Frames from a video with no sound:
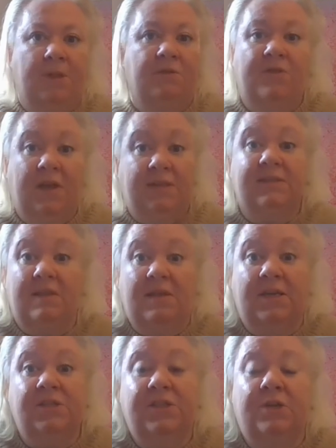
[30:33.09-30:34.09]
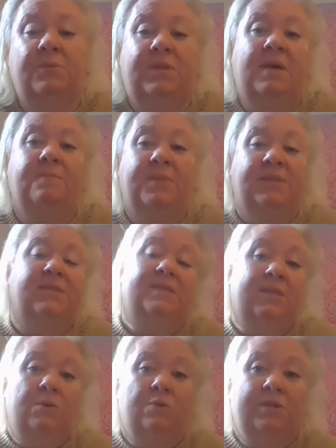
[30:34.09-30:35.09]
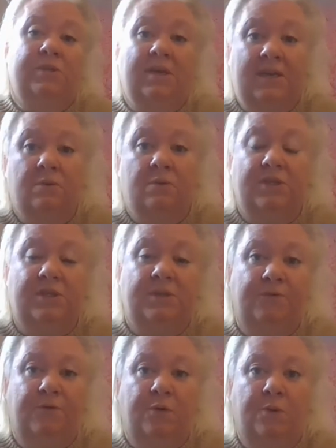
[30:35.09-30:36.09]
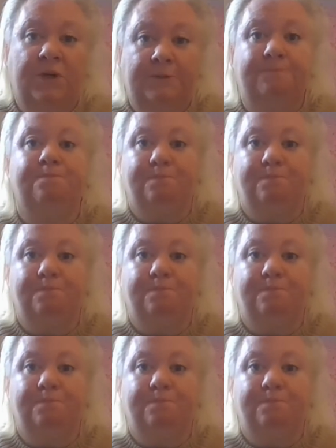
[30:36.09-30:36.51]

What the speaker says: things that they can do with their business in order to move forward.